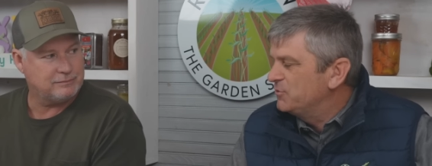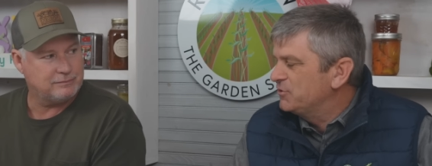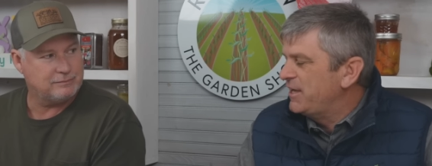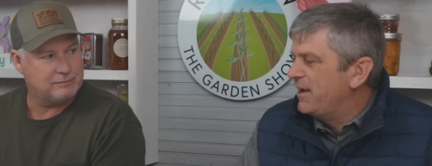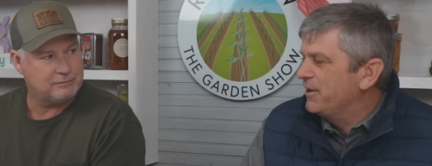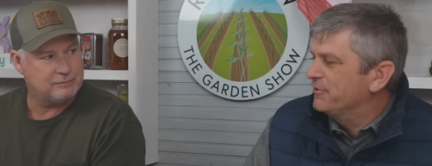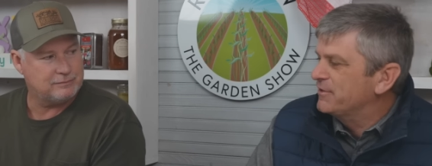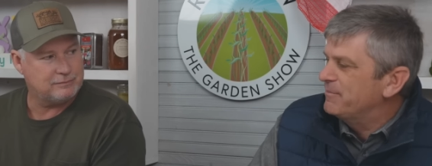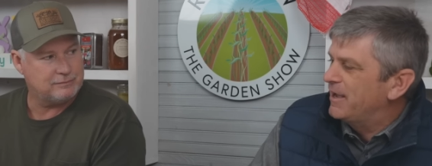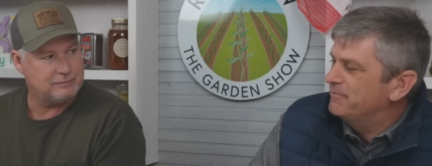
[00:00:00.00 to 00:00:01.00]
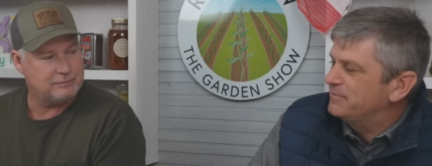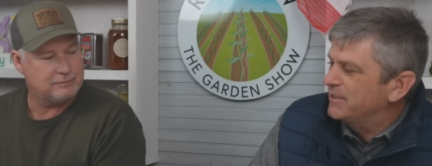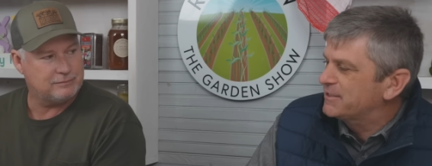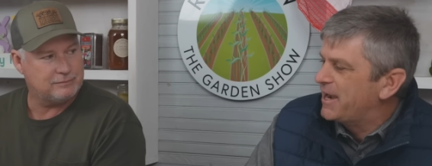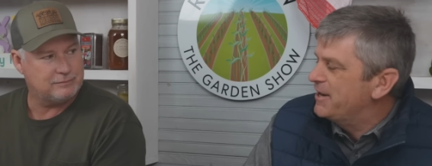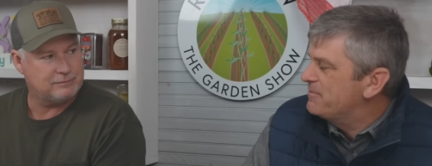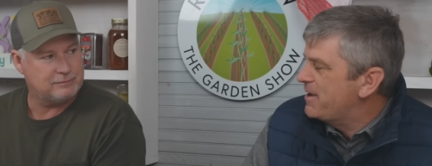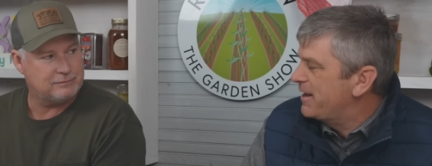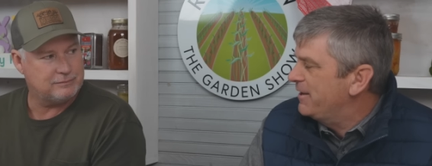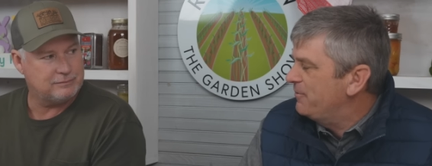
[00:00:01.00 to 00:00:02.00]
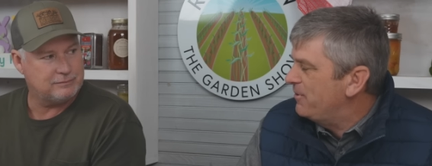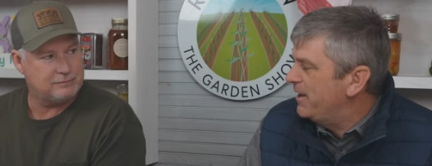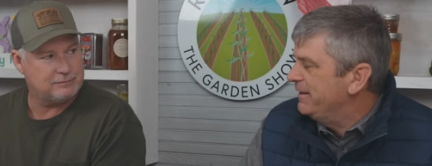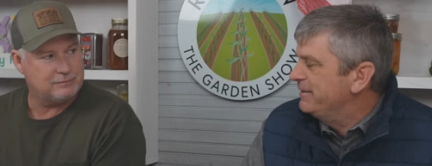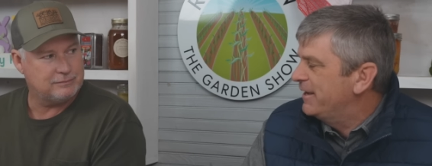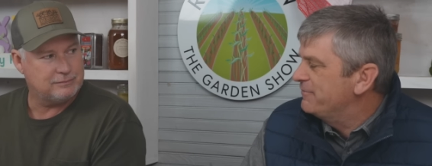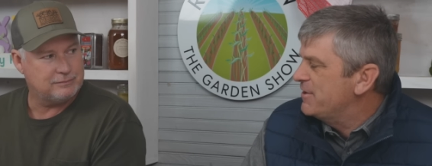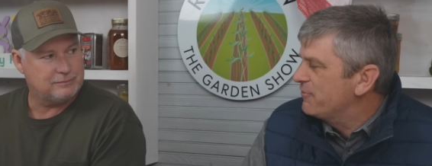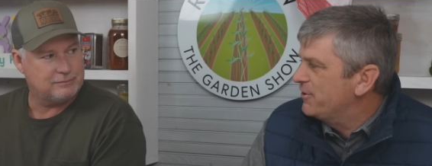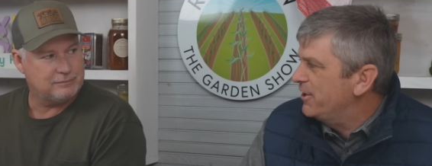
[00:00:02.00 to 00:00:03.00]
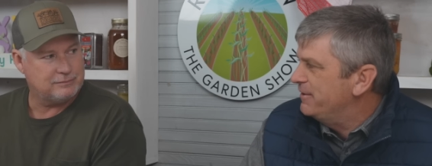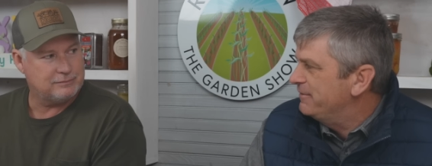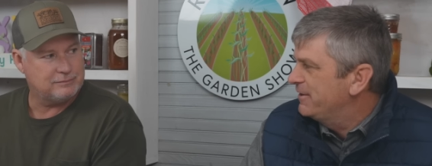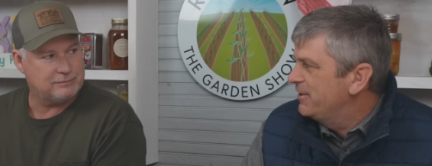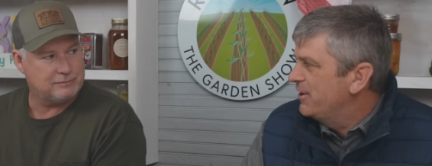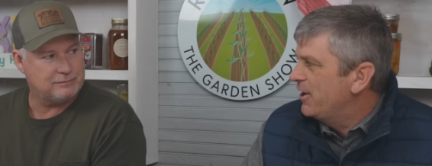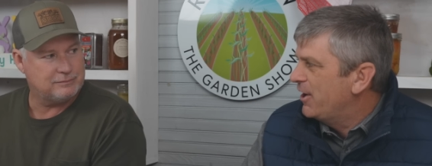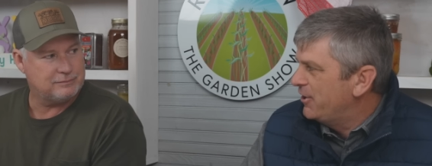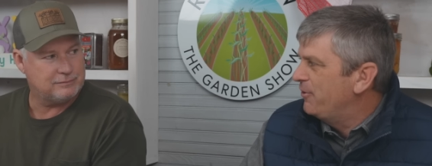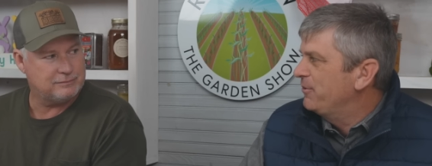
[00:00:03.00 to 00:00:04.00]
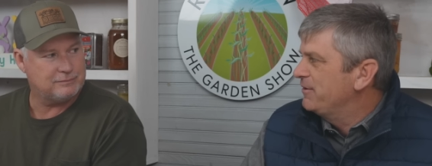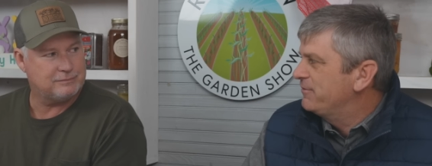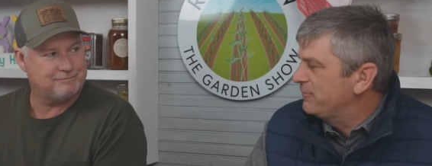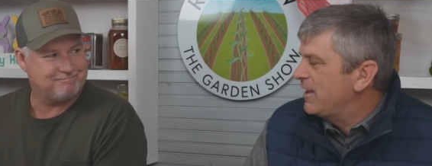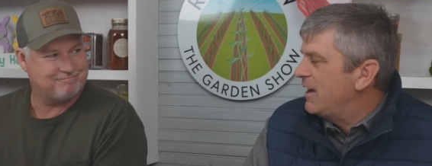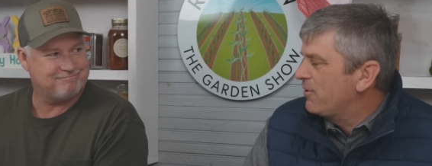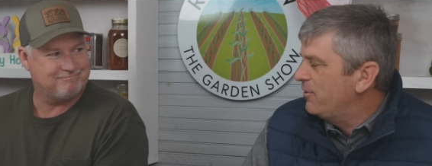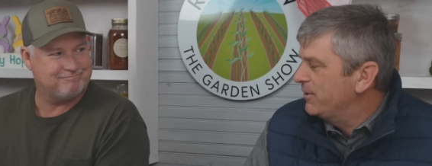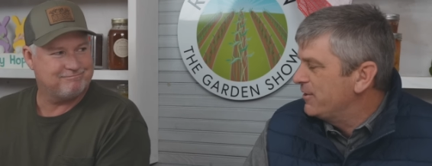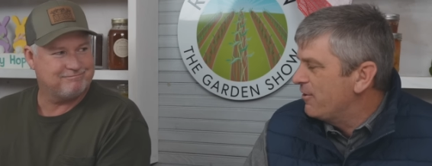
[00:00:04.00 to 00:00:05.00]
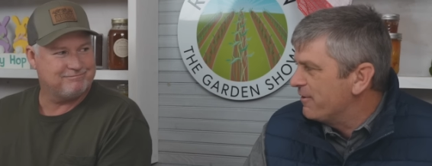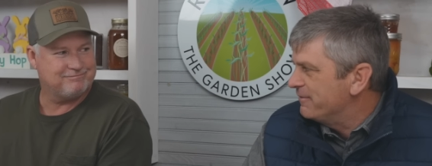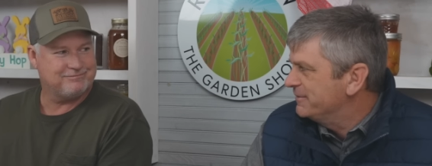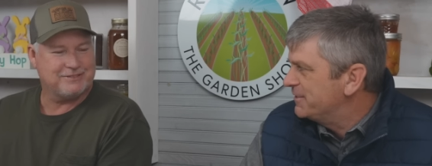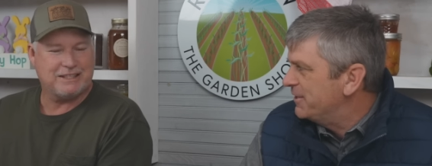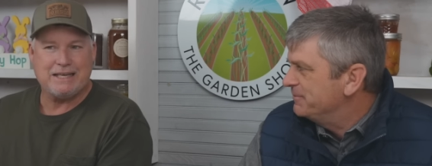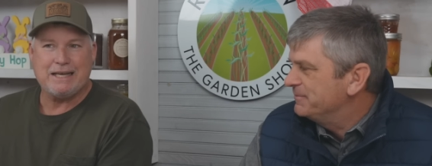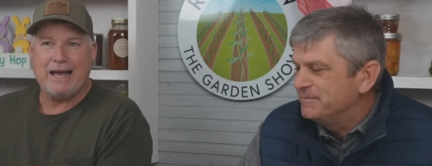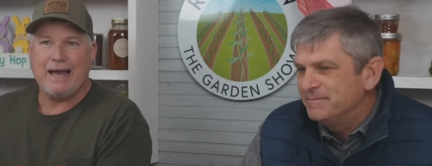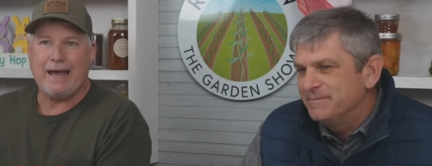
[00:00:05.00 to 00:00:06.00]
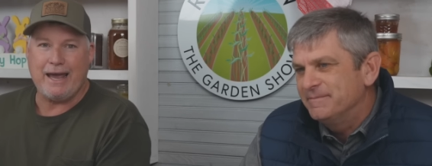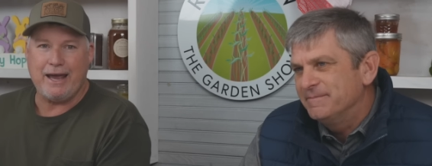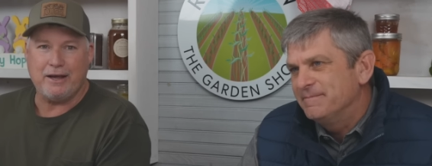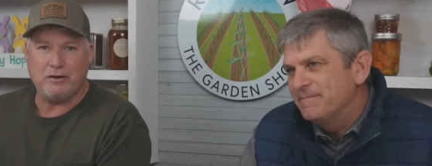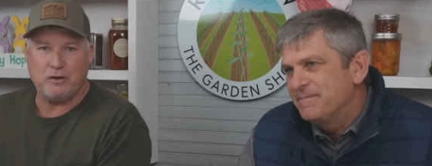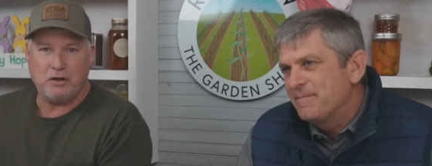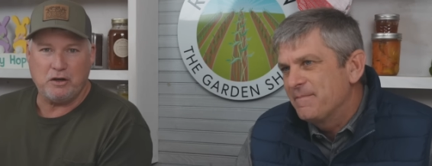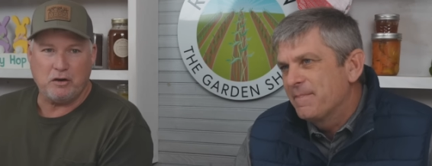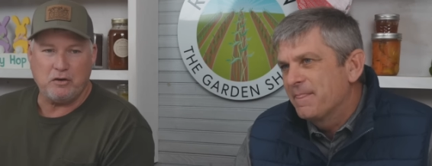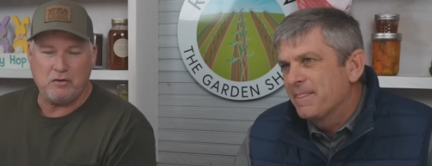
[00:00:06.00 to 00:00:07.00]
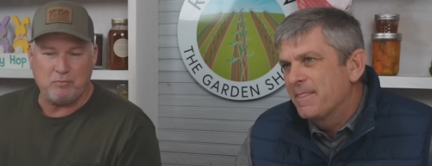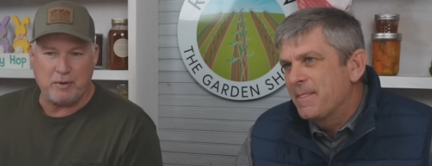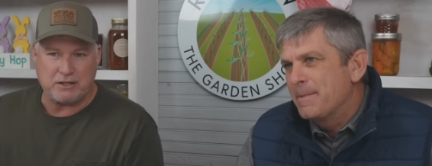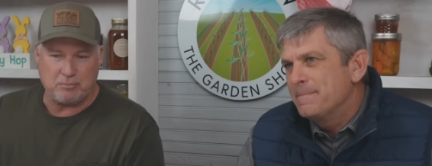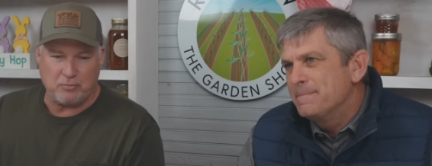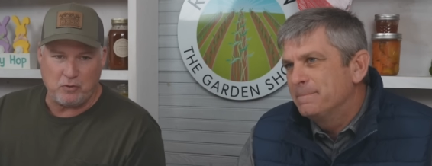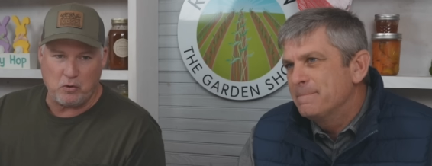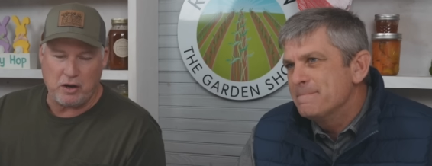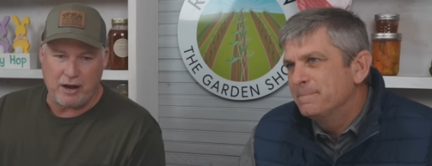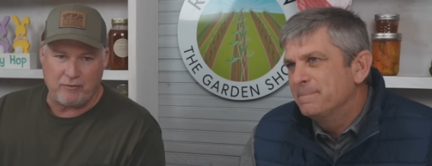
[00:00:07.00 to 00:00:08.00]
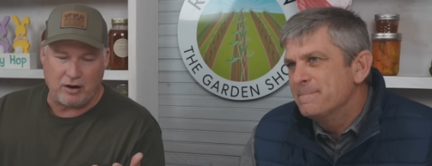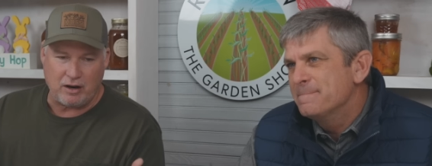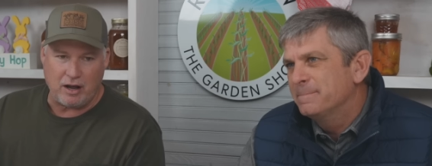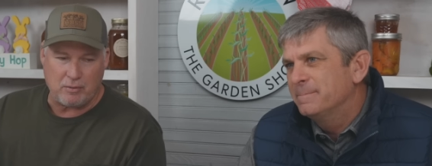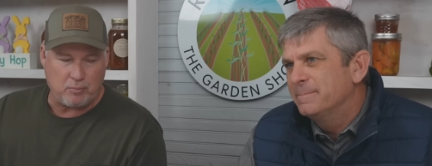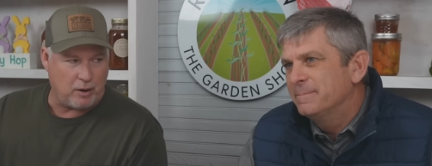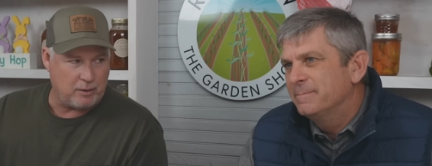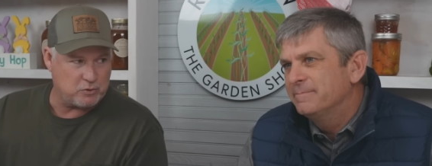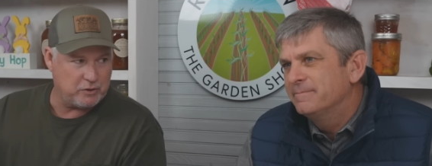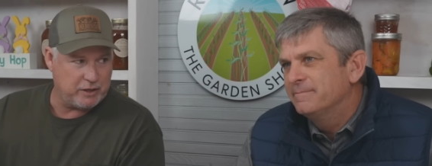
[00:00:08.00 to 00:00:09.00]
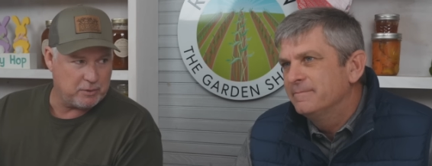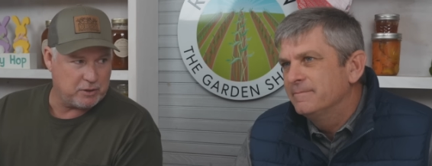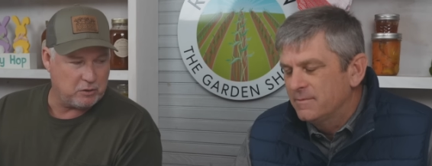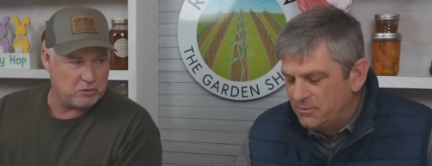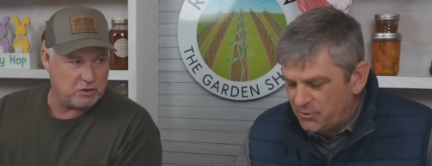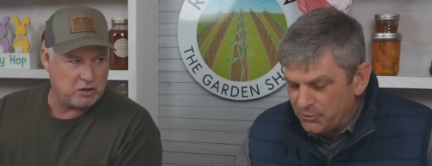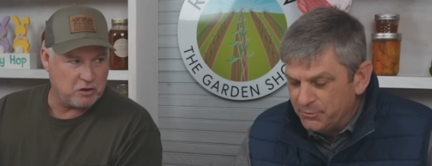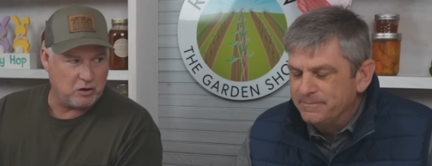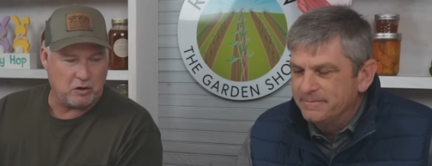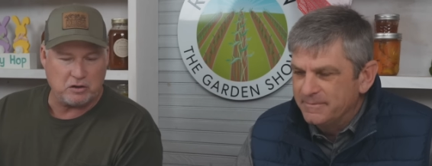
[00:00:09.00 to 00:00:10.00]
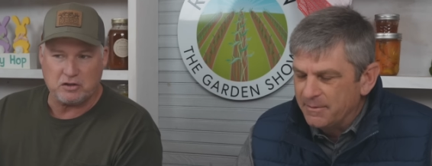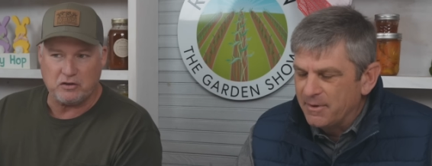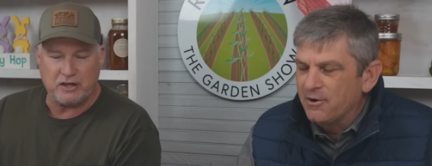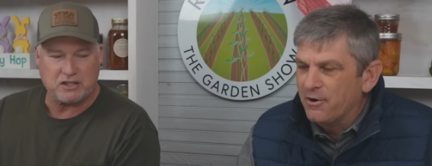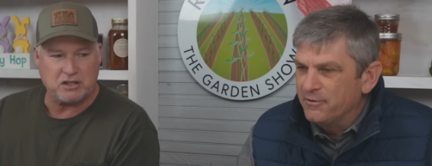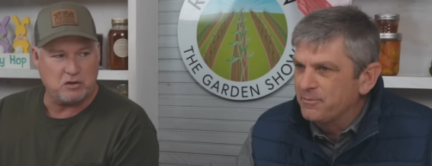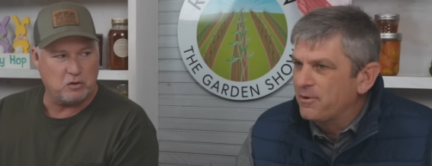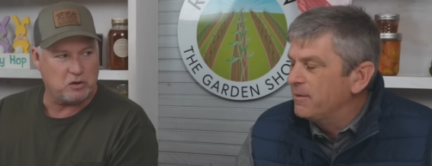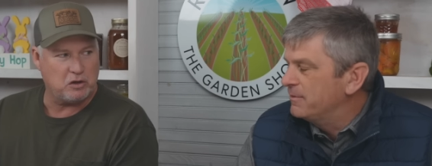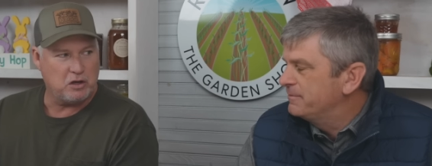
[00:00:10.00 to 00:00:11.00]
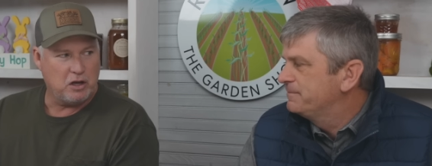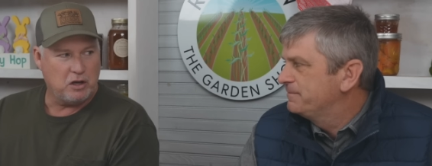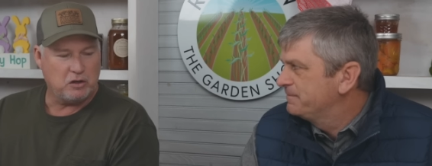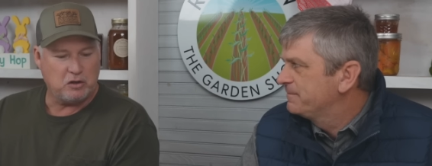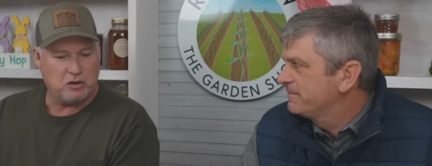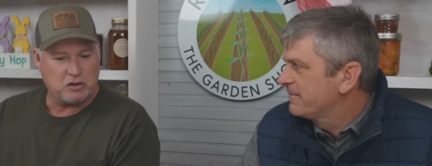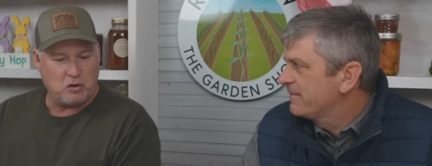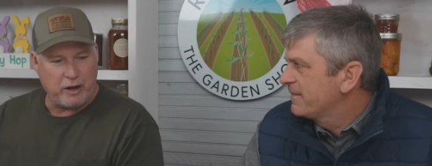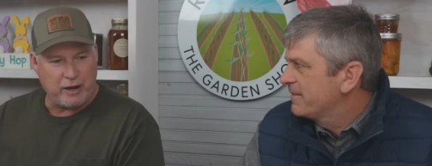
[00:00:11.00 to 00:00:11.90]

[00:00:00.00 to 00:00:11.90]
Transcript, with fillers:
Speaker 1: we'll see how it goes. I'm, I'm excited about it in a way. I've never done an only a flower only garden. So,
Speaker 2: and you know you've mentioned before you have a lot of problems with nematodes in your garden. Yeah, so this is going to it's going to